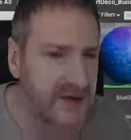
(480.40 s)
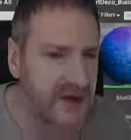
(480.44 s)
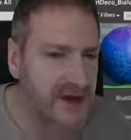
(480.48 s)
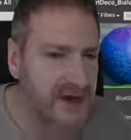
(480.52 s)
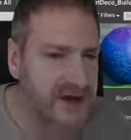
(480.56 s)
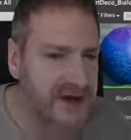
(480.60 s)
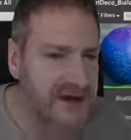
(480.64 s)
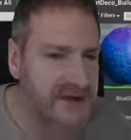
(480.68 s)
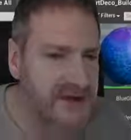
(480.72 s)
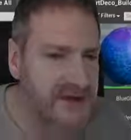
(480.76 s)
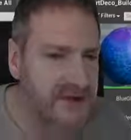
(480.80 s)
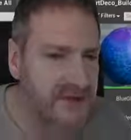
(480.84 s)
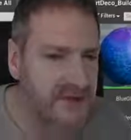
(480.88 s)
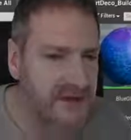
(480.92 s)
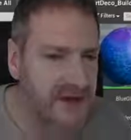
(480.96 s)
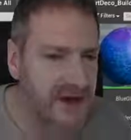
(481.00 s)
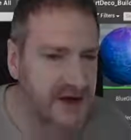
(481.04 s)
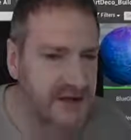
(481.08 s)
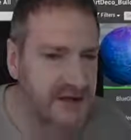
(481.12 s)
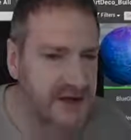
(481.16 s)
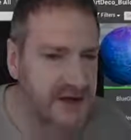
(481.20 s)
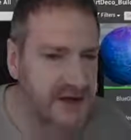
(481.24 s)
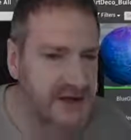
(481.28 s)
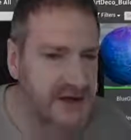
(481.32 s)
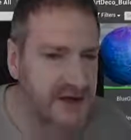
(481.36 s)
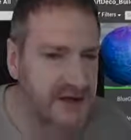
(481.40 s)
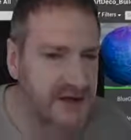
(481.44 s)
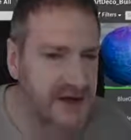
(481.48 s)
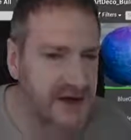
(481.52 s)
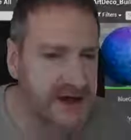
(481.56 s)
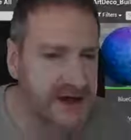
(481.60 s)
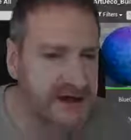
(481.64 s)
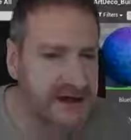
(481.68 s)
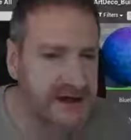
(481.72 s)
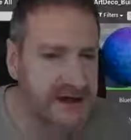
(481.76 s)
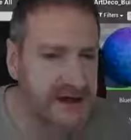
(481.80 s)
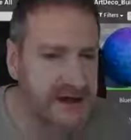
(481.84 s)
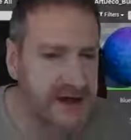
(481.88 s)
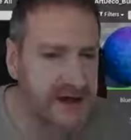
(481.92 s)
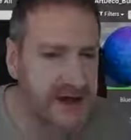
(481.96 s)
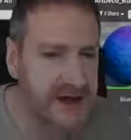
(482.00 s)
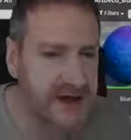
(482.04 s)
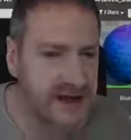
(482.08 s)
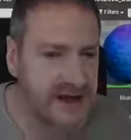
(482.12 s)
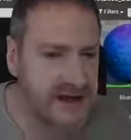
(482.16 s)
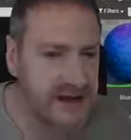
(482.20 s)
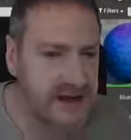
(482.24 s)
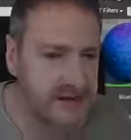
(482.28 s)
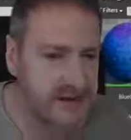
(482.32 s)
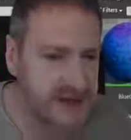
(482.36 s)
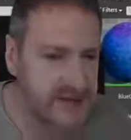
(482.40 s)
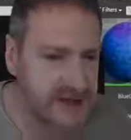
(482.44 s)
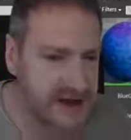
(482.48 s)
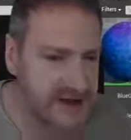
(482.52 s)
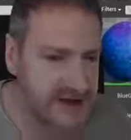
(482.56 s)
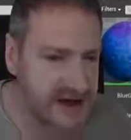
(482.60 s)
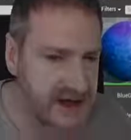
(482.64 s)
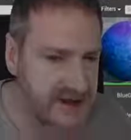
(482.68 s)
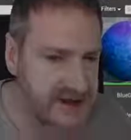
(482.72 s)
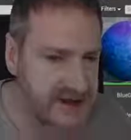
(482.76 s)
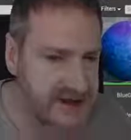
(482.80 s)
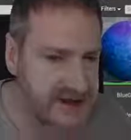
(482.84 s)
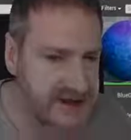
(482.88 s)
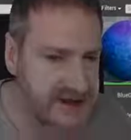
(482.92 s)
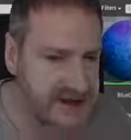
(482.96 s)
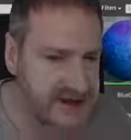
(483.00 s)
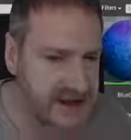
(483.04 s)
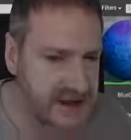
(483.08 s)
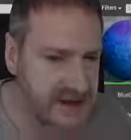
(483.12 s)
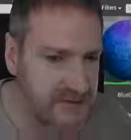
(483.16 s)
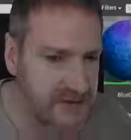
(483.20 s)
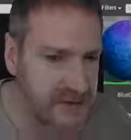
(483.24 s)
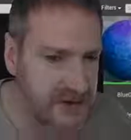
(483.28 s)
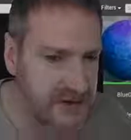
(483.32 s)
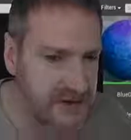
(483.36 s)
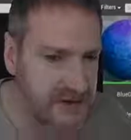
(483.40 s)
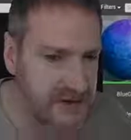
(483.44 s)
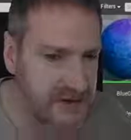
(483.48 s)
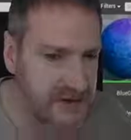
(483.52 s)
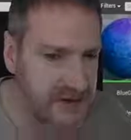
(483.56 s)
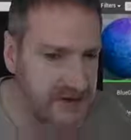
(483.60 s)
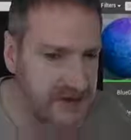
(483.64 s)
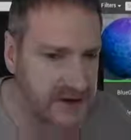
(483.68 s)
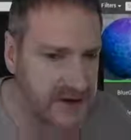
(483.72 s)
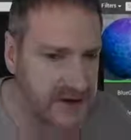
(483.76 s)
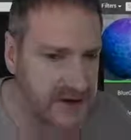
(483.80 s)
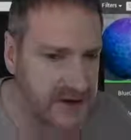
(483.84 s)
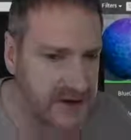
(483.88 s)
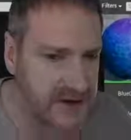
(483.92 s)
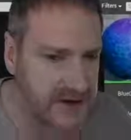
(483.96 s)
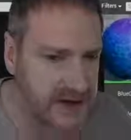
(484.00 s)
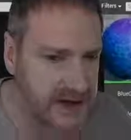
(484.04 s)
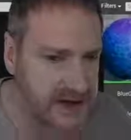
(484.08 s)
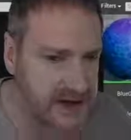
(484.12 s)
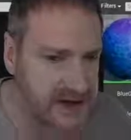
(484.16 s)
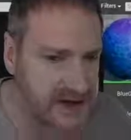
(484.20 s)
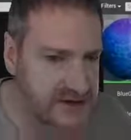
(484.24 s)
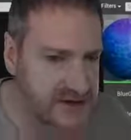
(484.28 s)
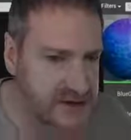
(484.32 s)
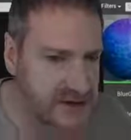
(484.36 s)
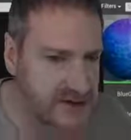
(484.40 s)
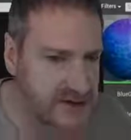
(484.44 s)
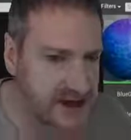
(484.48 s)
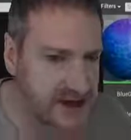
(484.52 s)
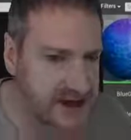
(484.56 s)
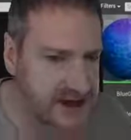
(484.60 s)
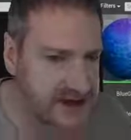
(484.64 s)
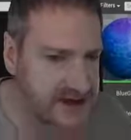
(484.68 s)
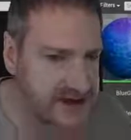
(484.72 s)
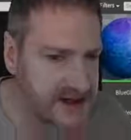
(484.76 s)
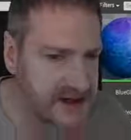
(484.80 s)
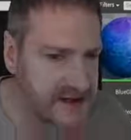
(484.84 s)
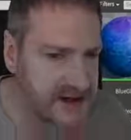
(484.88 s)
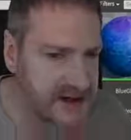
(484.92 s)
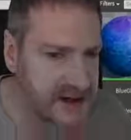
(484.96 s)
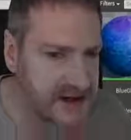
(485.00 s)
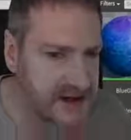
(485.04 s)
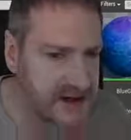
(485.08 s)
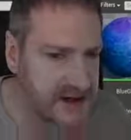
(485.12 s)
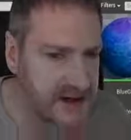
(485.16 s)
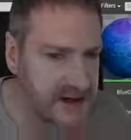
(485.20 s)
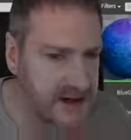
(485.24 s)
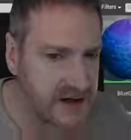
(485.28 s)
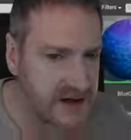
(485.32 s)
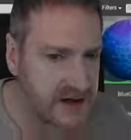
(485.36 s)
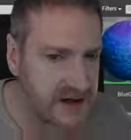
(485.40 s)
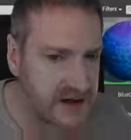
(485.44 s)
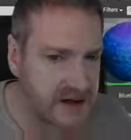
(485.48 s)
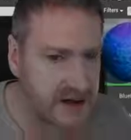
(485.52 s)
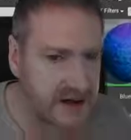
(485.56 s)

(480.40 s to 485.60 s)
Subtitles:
the polys have flipped, so basically the same with the stem by the look of it, the actual base I mean.